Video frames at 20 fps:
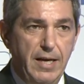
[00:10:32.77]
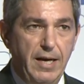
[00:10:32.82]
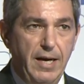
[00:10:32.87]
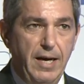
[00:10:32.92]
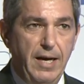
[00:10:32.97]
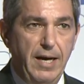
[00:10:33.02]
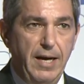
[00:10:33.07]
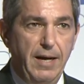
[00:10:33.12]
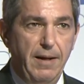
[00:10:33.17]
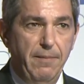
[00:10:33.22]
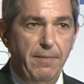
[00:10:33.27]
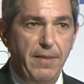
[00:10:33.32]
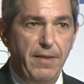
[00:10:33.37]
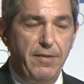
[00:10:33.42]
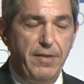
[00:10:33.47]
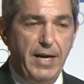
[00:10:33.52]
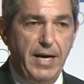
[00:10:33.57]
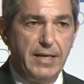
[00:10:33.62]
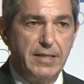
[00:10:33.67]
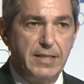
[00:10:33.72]
uh,
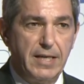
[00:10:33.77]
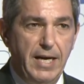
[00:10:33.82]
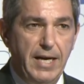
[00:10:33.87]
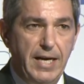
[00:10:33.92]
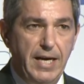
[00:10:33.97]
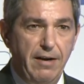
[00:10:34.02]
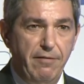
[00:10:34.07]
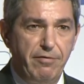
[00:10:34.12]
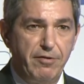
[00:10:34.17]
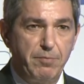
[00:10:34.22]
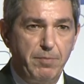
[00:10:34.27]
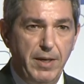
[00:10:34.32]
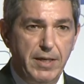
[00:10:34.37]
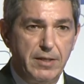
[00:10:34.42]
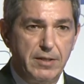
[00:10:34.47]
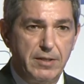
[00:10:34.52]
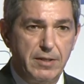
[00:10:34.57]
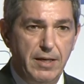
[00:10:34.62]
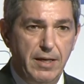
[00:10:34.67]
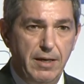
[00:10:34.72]
that I have
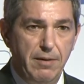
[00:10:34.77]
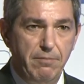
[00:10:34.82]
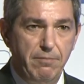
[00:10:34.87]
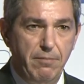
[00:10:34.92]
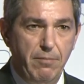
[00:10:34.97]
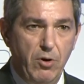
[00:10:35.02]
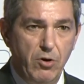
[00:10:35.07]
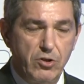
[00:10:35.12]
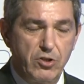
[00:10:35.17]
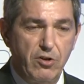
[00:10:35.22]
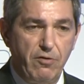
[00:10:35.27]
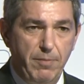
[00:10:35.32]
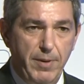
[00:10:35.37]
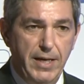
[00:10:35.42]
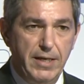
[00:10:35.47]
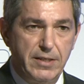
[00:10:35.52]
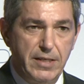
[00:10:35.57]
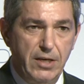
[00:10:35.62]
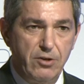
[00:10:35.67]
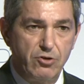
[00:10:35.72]
spent uh, most of
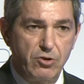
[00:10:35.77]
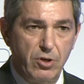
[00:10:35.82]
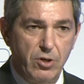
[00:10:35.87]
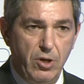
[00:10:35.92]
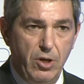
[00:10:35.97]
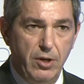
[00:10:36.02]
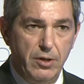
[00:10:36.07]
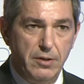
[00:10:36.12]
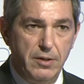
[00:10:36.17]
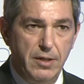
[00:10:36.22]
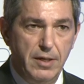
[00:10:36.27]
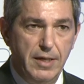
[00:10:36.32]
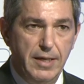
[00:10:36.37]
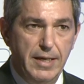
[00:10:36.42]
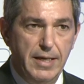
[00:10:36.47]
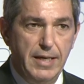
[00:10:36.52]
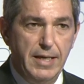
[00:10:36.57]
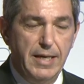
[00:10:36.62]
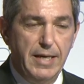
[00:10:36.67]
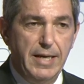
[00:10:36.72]
my attention on
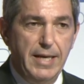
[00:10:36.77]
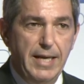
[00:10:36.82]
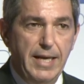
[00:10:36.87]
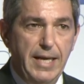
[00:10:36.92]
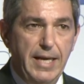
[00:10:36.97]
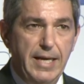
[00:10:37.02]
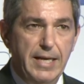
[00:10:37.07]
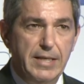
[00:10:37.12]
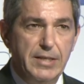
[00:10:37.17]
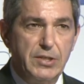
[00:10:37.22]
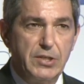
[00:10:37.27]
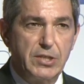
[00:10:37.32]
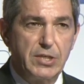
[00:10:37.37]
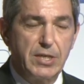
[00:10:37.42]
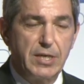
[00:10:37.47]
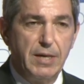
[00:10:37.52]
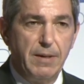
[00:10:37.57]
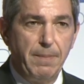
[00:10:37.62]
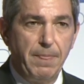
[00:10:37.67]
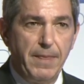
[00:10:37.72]

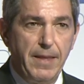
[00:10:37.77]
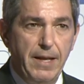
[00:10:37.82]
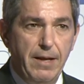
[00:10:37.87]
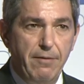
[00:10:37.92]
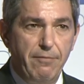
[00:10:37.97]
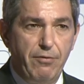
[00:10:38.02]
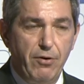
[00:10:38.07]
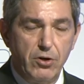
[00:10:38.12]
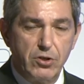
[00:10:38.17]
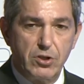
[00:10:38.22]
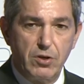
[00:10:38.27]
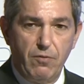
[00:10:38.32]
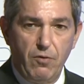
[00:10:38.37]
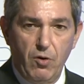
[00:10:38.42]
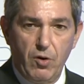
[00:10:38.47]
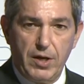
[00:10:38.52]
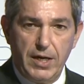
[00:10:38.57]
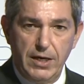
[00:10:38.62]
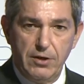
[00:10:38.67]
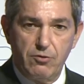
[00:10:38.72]
is, first of
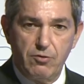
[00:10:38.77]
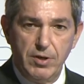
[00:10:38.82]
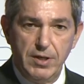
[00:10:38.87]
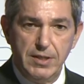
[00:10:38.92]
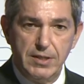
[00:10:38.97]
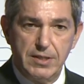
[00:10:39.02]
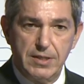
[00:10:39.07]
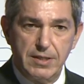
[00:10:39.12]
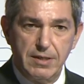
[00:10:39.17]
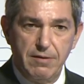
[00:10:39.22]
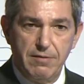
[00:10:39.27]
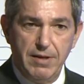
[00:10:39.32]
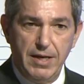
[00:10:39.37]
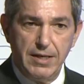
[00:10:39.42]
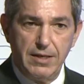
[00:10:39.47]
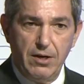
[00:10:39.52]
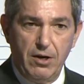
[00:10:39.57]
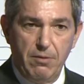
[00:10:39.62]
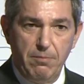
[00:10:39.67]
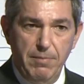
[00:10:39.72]
all, countries
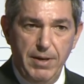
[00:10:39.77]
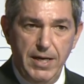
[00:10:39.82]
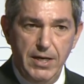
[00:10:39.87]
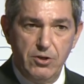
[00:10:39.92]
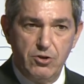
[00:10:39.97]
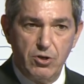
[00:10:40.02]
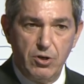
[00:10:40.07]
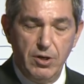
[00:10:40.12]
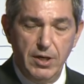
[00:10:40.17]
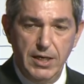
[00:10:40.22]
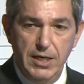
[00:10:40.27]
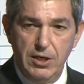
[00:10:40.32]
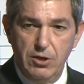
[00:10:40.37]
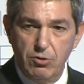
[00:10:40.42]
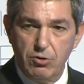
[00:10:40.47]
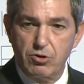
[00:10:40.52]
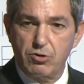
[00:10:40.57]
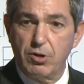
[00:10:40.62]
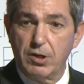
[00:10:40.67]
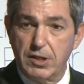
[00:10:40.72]
that are major E
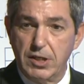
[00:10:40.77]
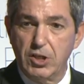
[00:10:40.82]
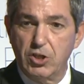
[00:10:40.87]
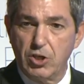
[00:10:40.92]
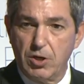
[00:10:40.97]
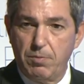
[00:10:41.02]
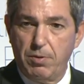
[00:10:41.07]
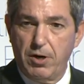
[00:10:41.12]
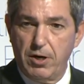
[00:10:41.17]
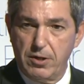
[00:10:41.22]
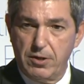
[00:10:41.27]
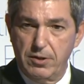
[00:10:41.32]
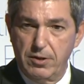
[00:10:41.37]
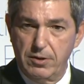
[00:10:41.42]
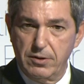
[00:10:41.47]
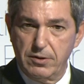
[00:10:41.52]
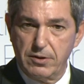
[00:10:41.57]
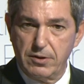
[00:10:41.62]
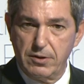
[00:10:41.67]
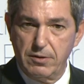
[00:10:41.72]
U strategic
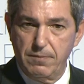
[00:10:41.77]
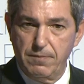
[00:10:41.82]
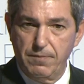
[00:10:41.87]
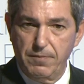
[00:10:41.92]
partners.